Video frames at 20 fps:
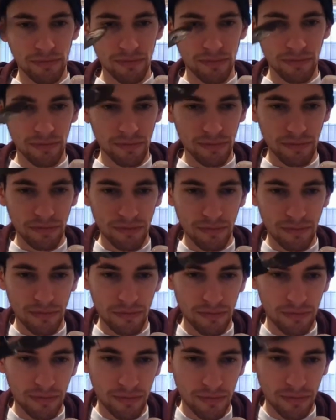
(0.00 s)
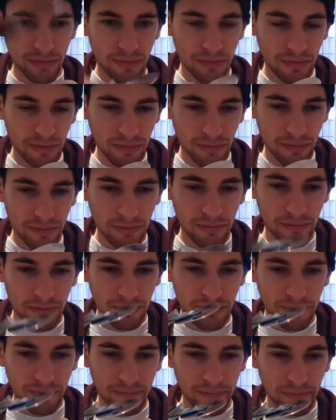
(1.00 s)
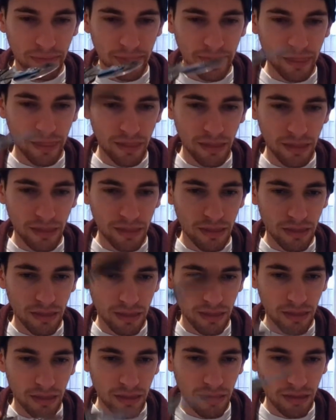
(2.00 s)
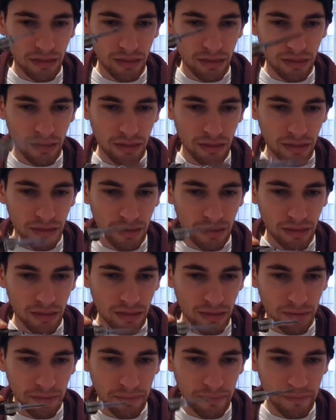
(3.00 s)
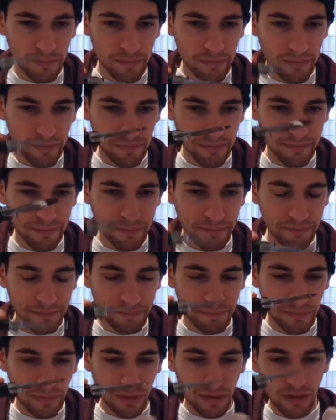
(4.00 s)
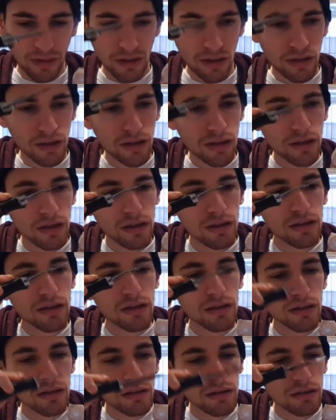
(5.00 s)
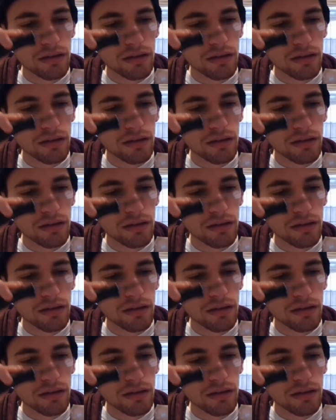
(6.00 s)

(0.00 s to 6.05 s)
Nothing is said.